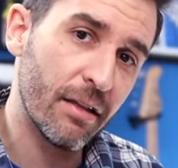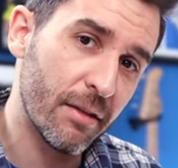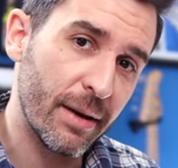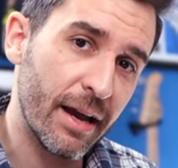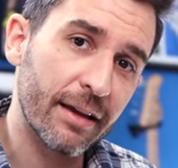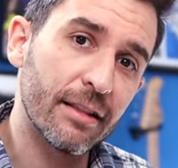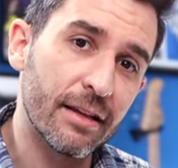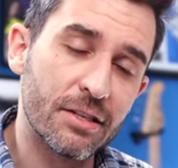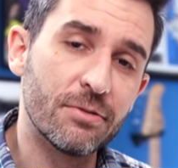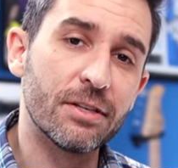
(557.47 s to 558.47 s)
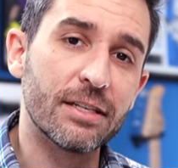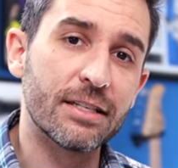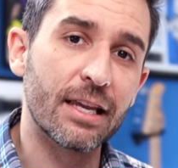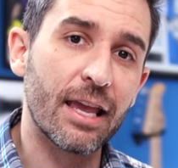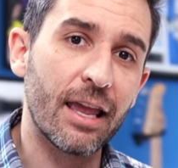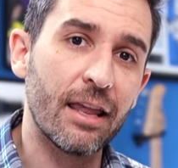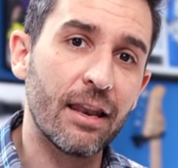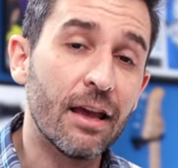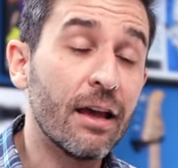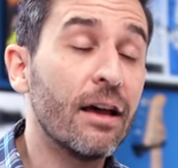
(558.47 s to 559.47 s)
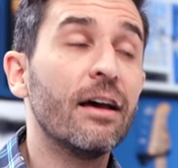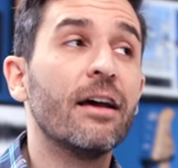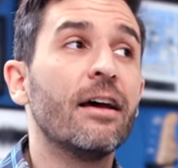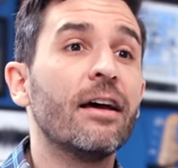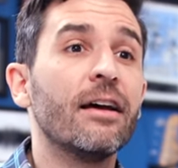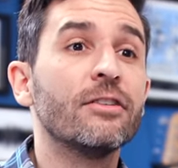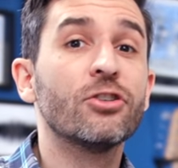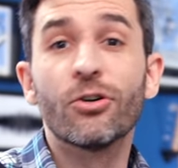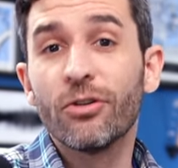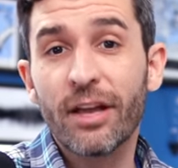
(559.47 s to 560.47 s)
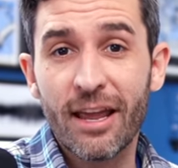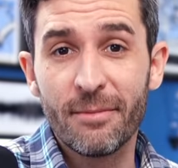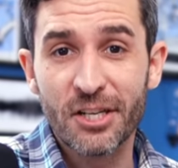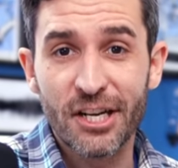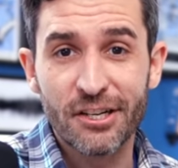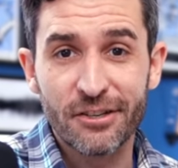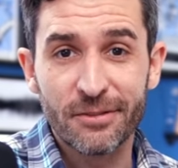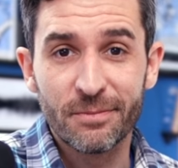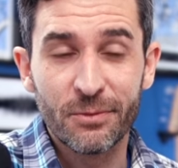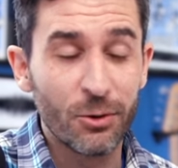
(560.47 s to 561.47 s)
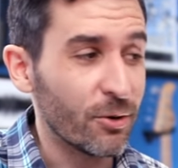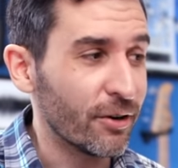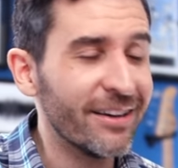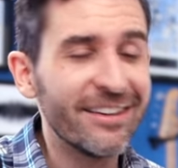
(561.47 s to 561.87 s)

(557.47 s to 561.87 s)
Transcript: on the back, lets you adjust the gain. Total game changer, or